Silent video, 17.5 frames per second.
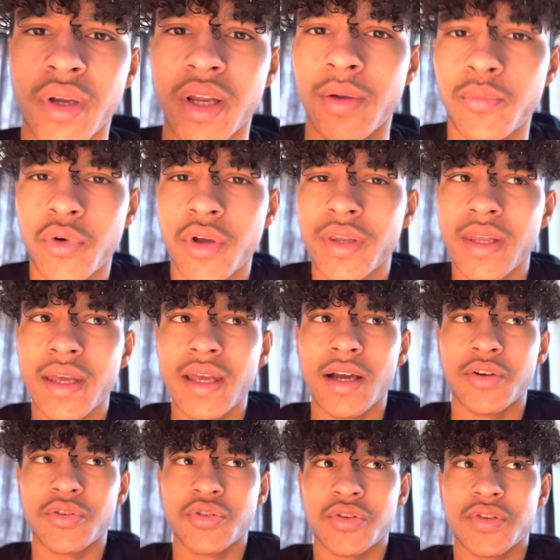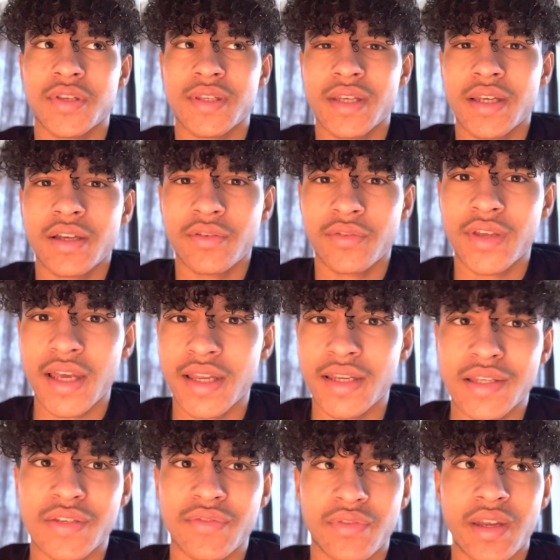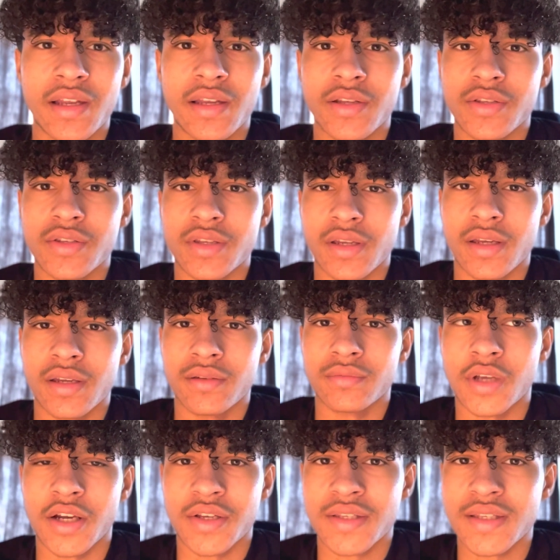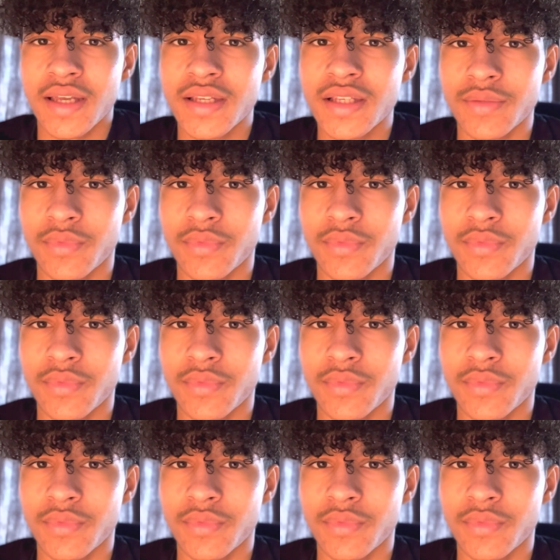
then one day I was just sick of getting this feeling, so then I just said to